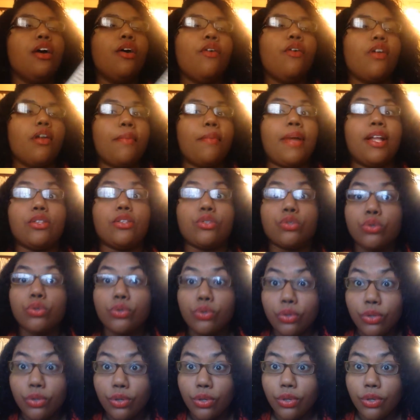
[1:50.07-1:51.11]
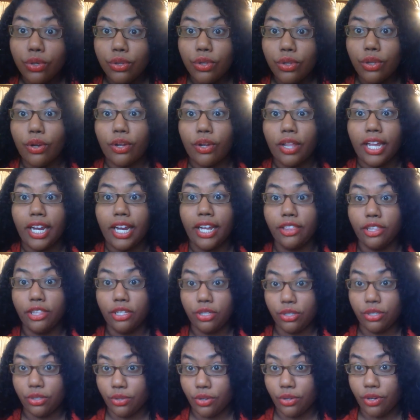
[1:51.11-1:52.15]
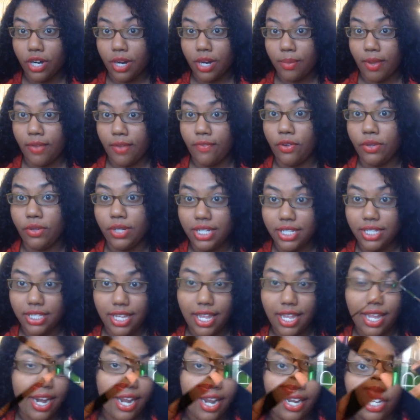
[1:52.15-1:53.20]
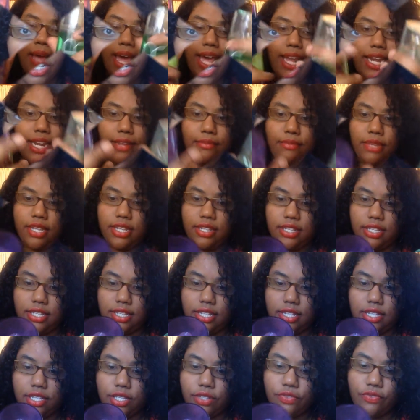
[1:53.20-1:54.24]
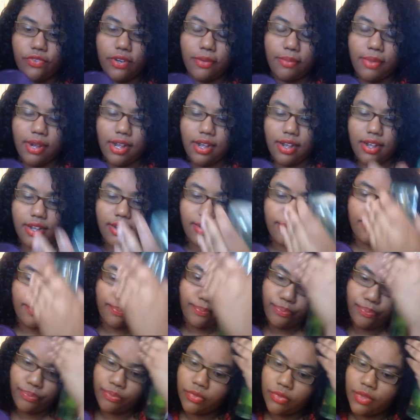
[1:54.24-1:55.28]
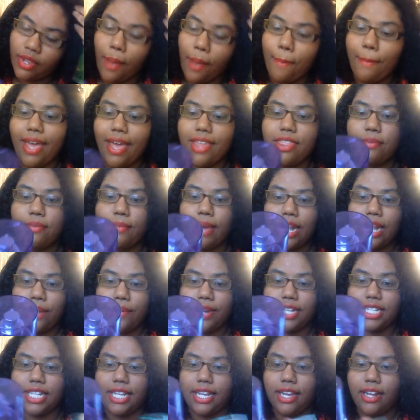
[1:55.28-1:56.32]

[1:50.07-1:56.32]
when I'm at school or like at the store and my phone is dead, I can Body just charge this from um Bath and Body Works.